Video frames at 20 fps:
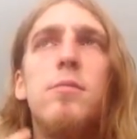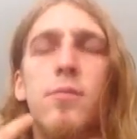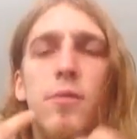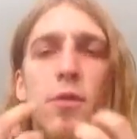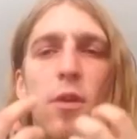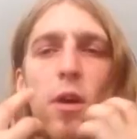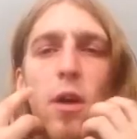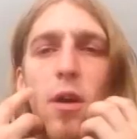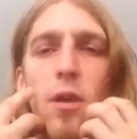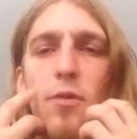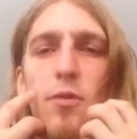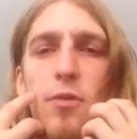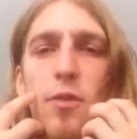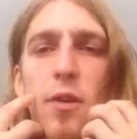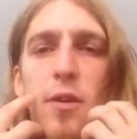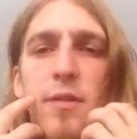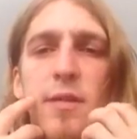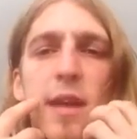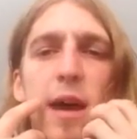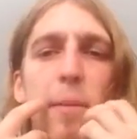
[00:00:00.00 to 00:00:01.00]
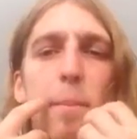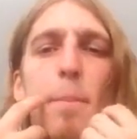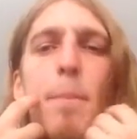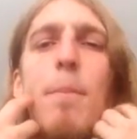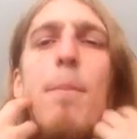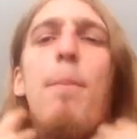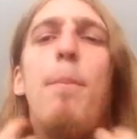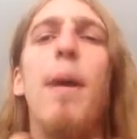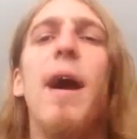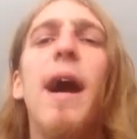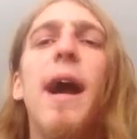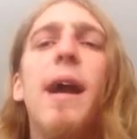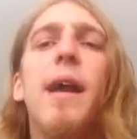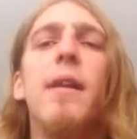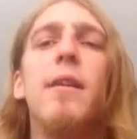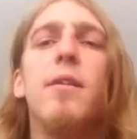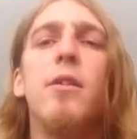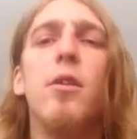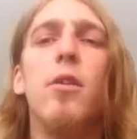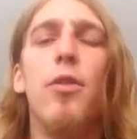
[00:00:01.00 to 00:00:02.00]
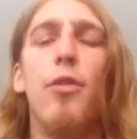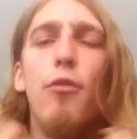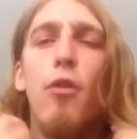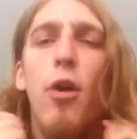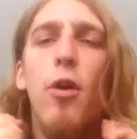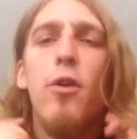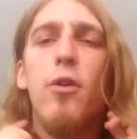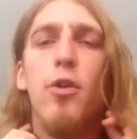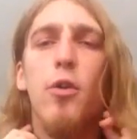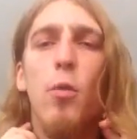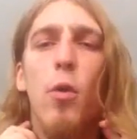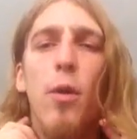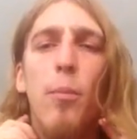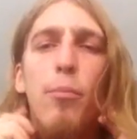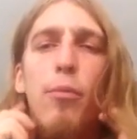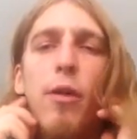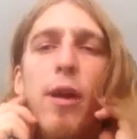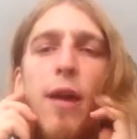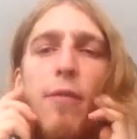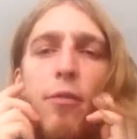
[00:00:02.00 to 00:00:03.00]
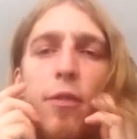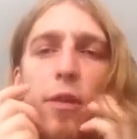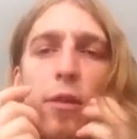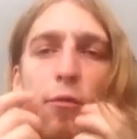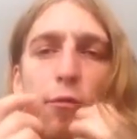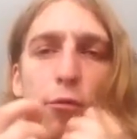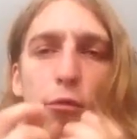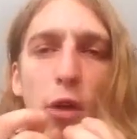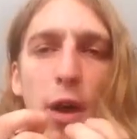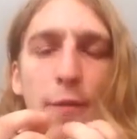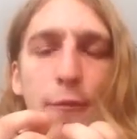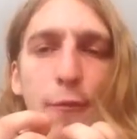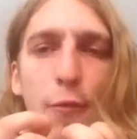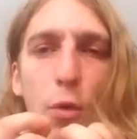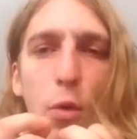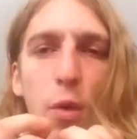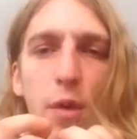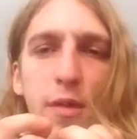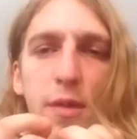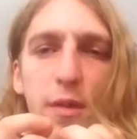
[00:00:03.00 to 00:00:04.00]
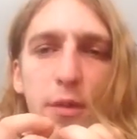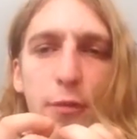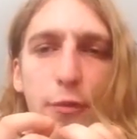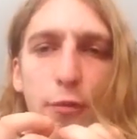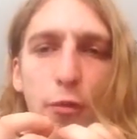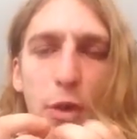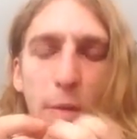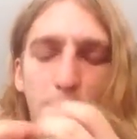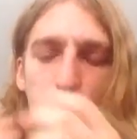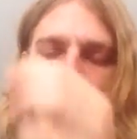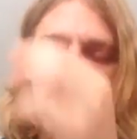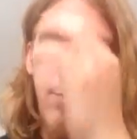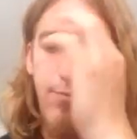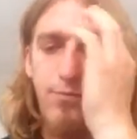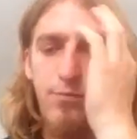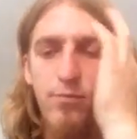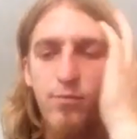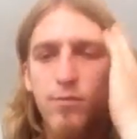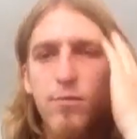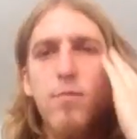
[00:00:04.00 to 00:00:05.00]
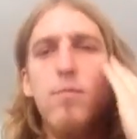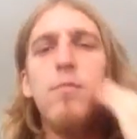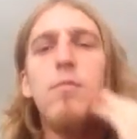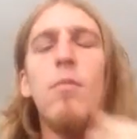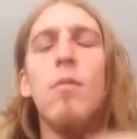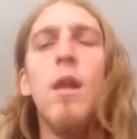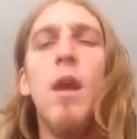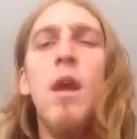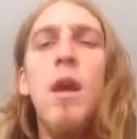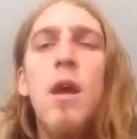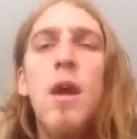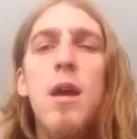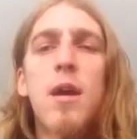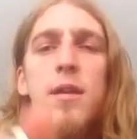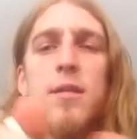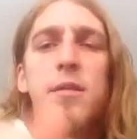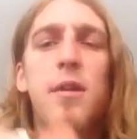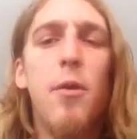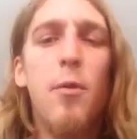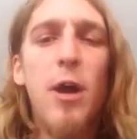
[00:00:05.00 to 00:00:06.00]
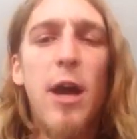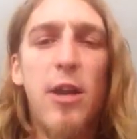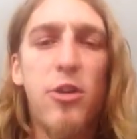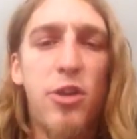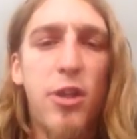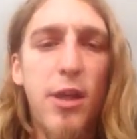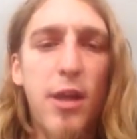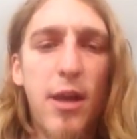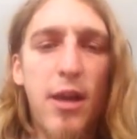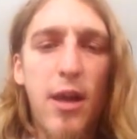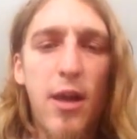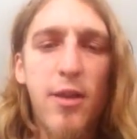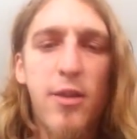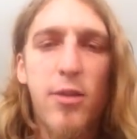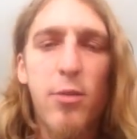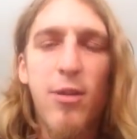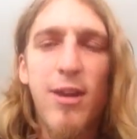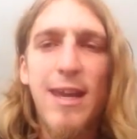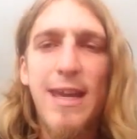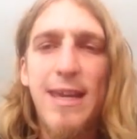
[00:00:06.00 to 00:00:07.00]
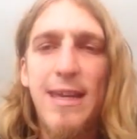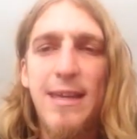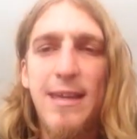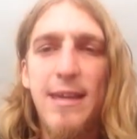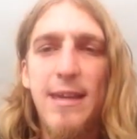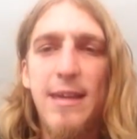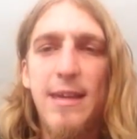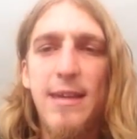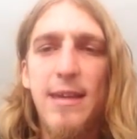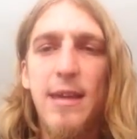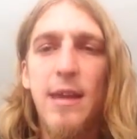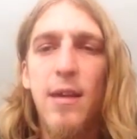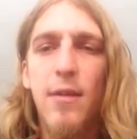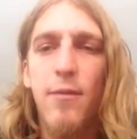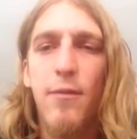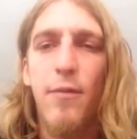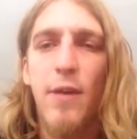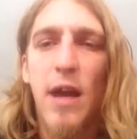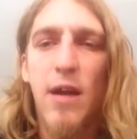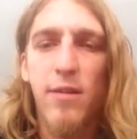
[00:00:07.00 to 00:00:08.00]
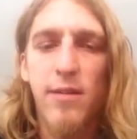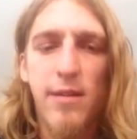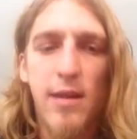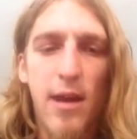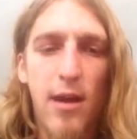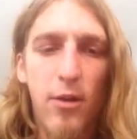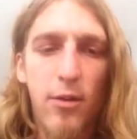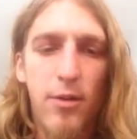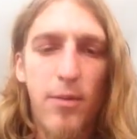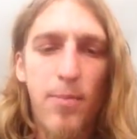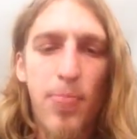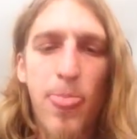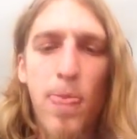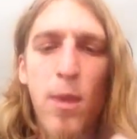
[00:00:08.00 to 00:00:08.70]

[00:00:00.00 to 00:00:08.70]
the sound back into your throat, you want to bring everything right forward to the front. So we're actually going to go to an E vowel sound.